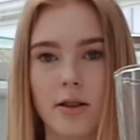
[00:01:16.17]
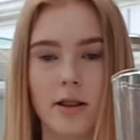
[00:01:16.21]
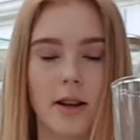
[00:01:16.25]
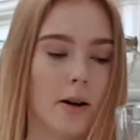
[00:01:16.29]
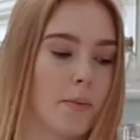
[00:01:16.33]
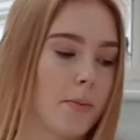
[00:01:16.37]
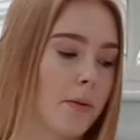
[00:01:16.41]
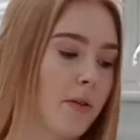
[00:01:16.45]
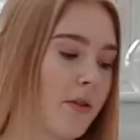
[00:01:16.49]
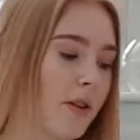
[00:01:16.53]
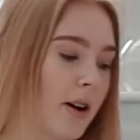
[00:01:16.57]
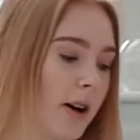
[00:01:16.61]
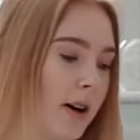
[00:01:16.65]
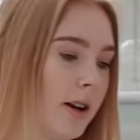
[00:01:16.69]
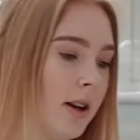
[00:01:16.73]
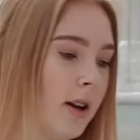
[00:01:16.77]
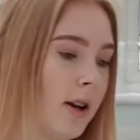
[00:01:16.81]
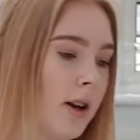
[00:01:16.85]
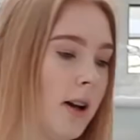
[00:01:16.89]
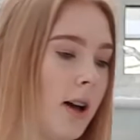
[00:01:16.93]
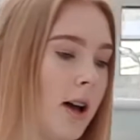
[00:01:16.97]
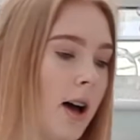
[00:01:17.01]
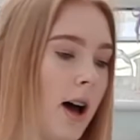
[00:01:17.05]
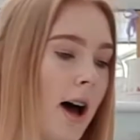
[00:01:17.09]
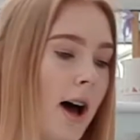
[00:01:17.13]
That'll be fine.
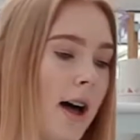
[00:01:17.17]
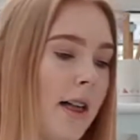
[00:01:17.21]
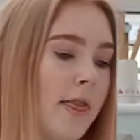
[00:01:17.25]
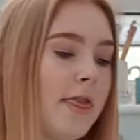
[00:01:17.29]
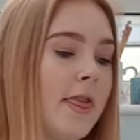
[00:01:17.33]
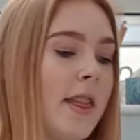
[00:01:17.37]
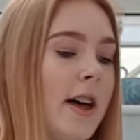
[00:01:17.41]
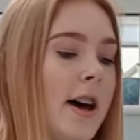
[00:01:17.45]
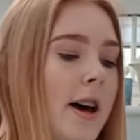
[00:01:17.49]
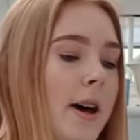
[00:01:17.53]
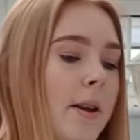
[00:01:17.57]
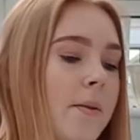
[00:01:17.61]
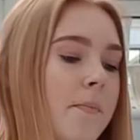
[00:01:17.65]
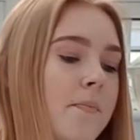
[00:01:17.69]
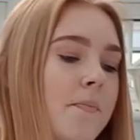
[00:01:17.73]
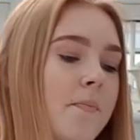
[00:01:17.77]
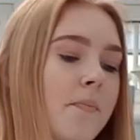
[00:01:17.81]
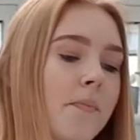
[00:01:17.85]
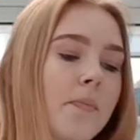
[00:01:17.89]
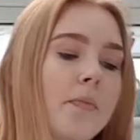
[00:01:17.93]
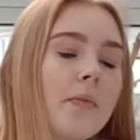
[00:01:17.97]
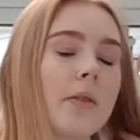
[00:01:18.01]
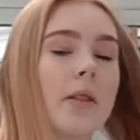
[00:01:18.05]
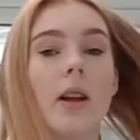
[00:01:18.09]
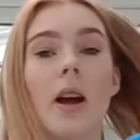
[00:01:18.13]
And then
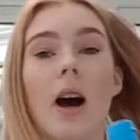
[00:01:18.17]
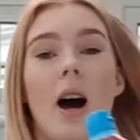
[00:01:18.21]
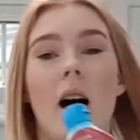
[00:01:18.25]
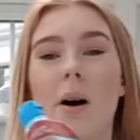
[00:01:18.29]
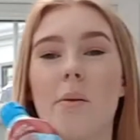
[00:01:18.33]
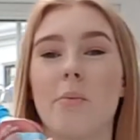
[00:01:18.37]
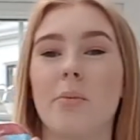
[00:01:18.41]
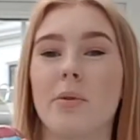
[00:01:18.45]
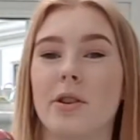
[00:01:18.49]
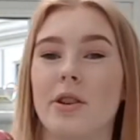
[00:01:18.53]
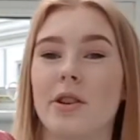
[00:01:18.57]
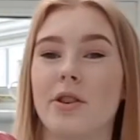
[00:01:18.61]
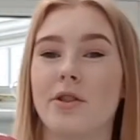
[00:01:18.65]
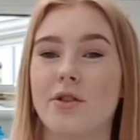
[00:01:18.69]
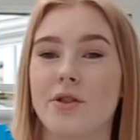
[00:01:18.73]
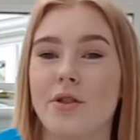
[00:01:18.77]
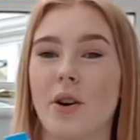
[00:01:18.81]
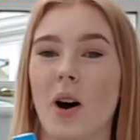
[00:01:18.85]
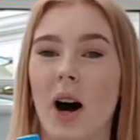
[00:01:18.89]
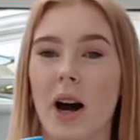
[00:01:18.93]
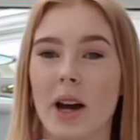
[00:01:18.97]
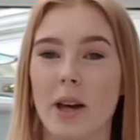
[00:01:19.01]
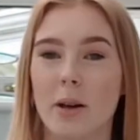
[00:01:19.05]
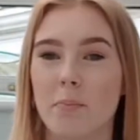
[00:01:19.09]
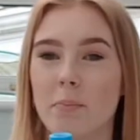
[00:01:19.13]
I'm going to
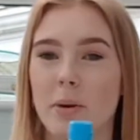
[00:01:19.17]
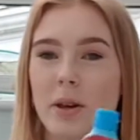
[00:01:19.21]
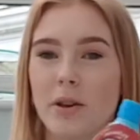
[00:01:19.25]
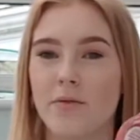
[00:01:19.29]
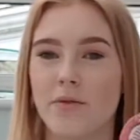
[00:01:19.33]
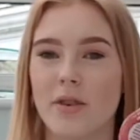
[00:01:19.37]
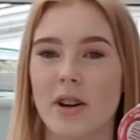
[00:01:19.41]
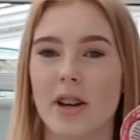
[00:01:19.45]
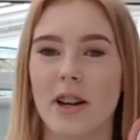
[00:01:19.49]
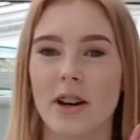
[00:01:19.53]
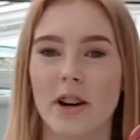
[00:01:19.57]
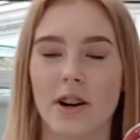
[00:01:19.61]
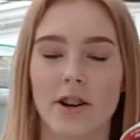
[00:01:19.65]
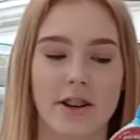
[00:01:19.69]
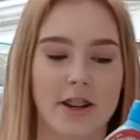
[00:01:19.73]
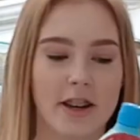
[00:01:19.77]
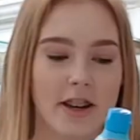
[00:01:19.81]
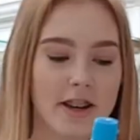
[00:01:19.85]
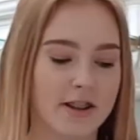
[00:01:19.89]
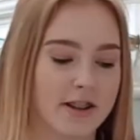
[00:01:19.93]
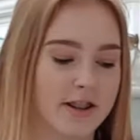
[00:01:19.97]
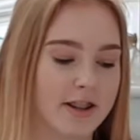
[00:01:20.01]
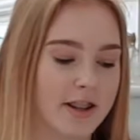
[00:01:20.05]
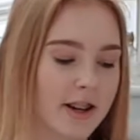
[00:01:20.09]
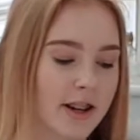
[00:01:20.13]
try and be really
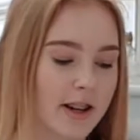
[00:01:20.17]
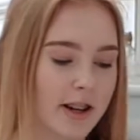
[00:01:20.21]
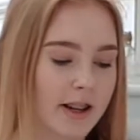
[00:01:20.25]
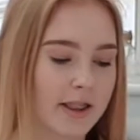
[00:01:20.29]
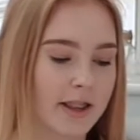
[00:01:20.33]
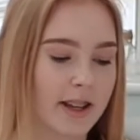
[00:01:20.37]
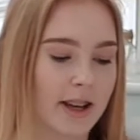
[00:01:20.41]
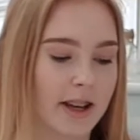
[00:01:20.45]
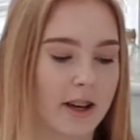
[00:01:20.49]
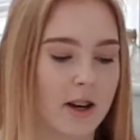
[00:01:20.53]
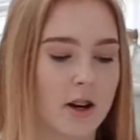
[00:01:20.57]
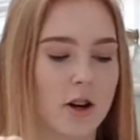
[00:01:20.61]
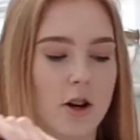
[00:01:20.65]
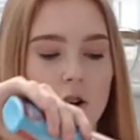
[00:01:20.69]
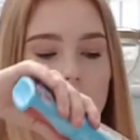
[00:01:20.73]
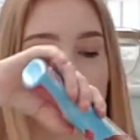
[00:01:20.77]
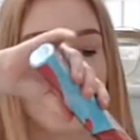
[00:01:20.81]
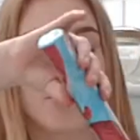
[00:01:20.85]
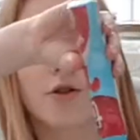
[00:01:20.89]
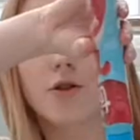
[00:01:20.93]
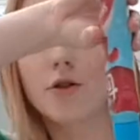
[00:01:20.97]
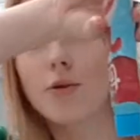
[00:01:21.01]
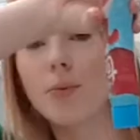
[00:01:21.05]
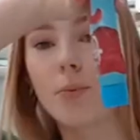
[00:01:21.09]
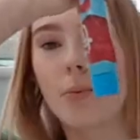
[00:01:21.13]
artistic and
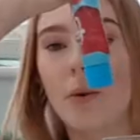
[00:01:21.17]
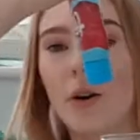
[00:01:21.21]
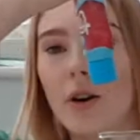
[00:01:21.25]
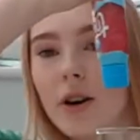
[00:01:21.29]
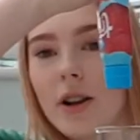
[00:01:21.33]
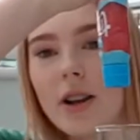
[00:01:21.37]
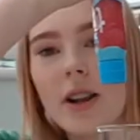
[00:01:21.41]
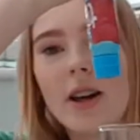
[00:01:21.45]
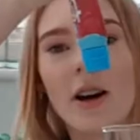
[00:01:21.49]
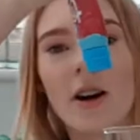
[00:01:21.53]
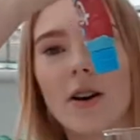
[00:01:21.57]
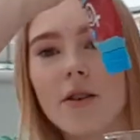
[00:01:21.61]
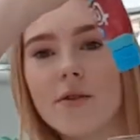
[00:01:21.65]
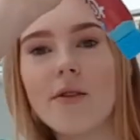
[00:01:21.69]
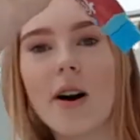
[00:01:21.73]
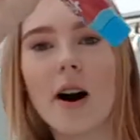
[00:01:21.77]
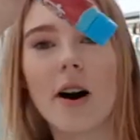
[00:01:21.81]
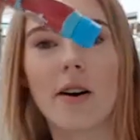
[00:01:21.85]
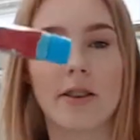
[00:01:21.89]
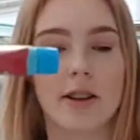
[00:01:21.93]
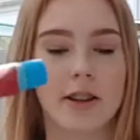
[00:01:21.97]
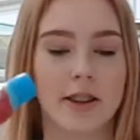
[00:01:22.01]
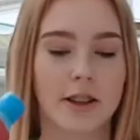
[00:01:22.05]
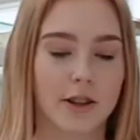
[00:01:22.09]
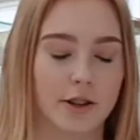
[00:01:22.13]
swirl it around
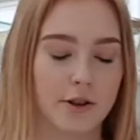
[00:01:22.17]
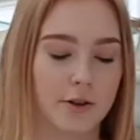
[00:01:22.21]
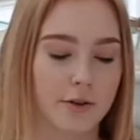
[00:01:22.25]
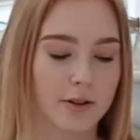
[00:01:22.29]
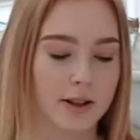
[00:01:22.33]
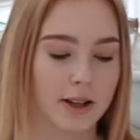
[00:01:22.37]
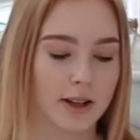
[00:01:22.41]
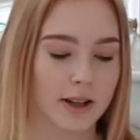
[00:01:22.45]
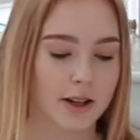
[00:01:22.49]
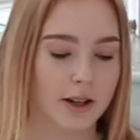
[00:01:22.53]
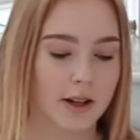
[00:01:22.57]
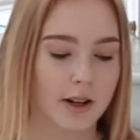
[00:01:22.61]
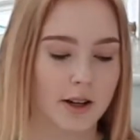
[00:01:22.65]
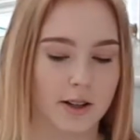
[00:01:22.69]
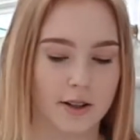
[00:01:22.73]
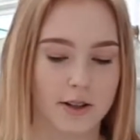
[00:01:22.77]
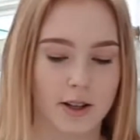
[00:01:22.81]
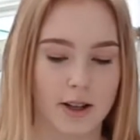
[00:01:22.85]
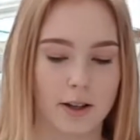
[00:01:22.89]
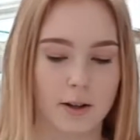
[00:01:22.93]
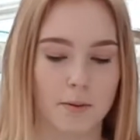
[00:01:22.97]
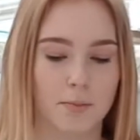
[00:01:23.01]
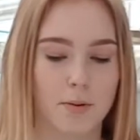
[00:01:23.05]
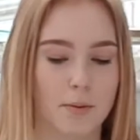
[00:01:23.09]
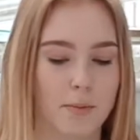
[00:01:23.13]
like they do at
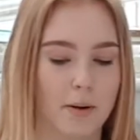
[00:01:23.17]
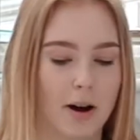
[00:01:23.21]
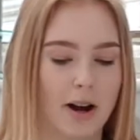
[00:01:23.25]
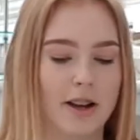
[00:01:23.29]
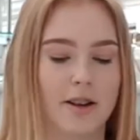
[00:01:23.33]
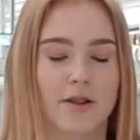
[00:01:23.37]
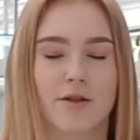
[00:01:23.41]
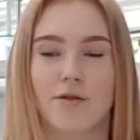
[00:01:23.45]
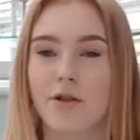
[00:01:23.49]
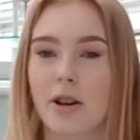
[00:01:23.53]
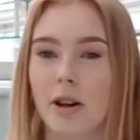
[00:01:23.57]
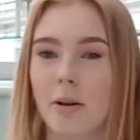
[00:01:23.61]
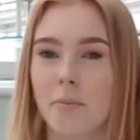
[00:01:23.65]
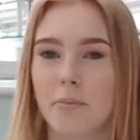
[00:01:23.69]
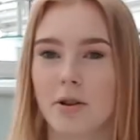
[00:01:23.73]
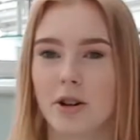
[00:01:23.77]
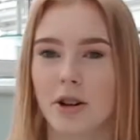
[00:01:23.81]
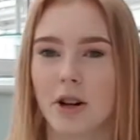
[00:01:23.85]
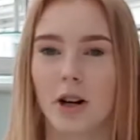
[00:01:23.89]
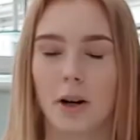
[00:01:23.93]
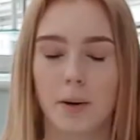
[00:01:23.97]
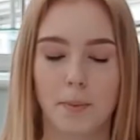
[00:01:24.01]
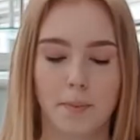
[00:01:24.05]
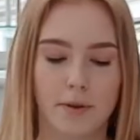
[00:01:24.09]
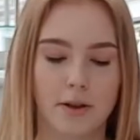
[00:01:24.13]
the proper ice cream
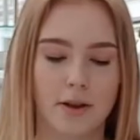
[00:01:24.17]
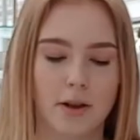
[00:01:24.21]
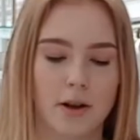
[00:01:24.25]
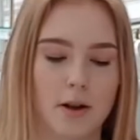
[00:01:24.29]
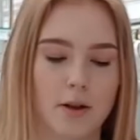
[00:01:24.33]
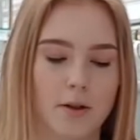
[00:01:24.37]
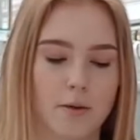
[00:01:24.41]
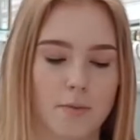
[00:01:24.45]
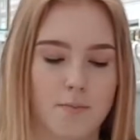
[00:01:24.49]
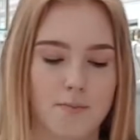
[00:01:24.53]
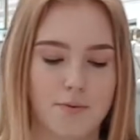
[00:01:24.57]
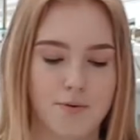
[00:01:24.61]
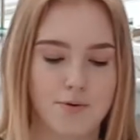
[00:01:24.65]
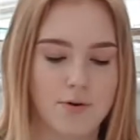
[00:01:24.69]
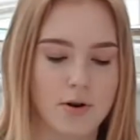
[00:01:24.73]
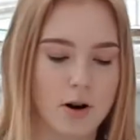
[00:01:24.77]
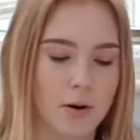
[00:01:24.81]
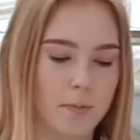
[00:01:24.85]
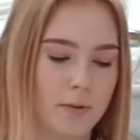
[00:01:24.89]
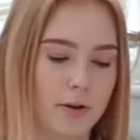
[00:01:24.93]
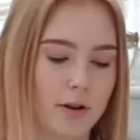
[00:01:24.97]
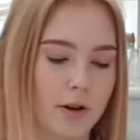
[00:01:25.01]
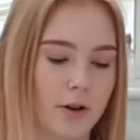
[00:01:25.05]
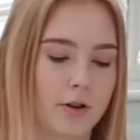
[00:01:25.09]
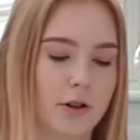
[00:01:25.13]
shops. It's
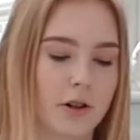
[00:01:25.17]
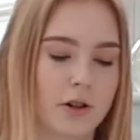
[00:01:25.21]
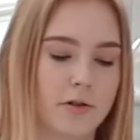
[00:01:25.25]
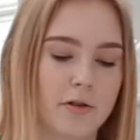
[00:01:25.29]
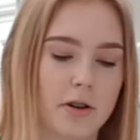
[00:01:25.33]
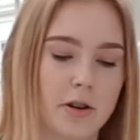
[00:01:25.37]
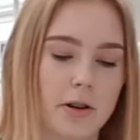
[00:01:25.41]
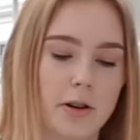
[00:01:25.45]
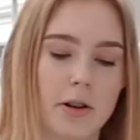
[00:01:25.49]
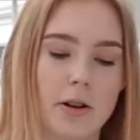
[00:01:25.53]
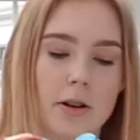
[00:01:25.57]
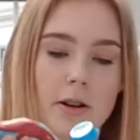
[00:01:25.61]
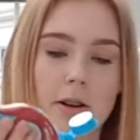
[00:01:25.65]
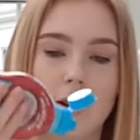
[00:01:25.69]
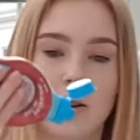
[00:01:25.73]
probably not going to work.